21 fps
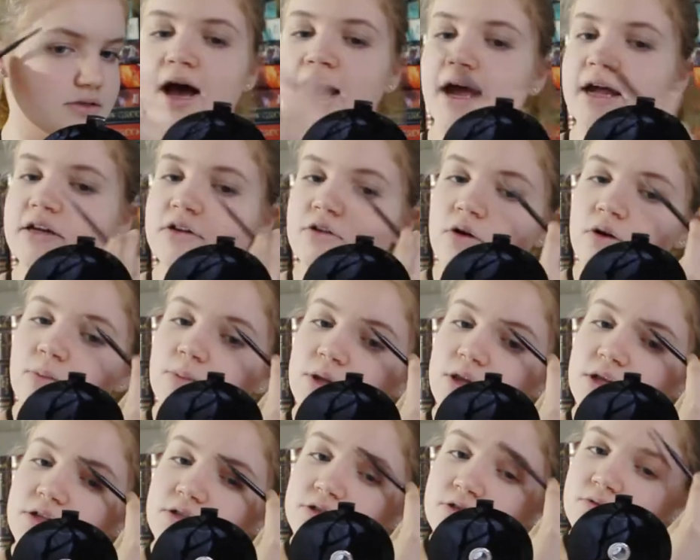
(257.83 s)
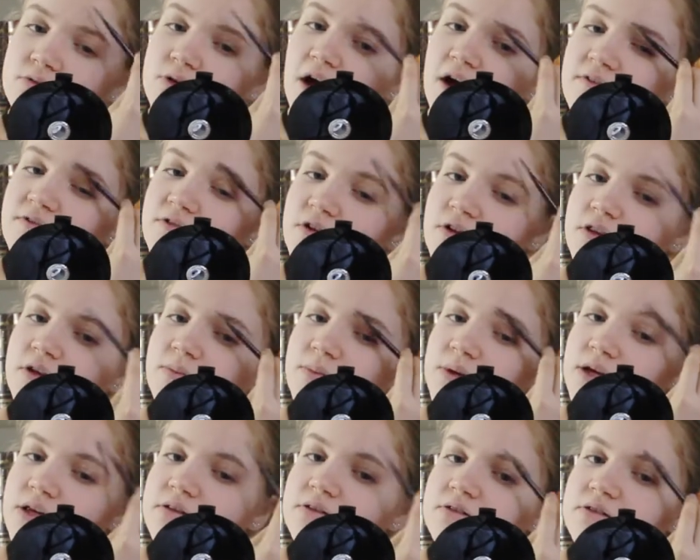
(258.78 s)
I normally do not fill them
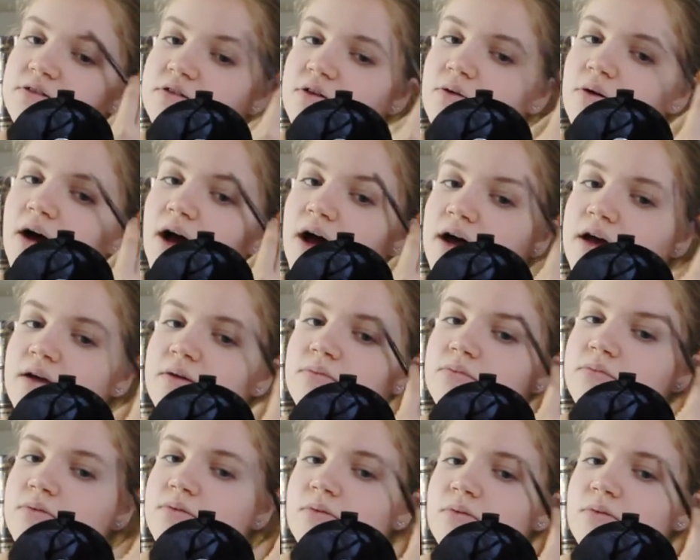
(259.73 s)
in, so I'm